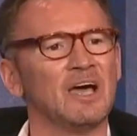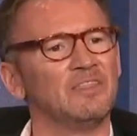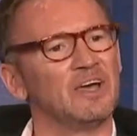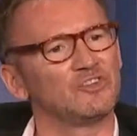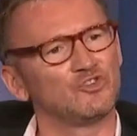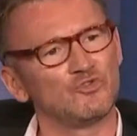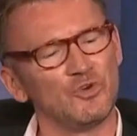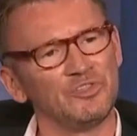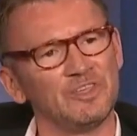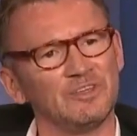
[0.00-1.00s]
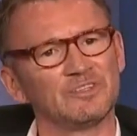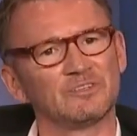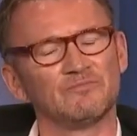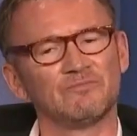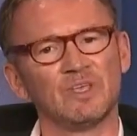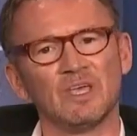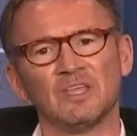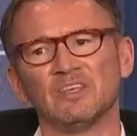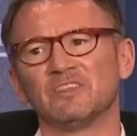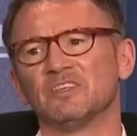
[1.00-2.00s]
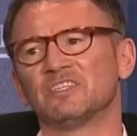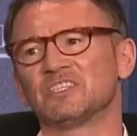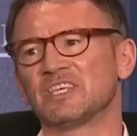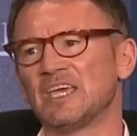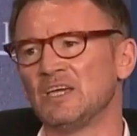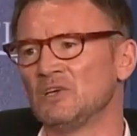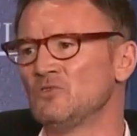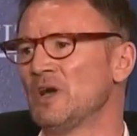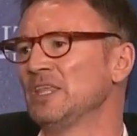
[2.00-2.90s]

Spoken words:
And that truth is that the scale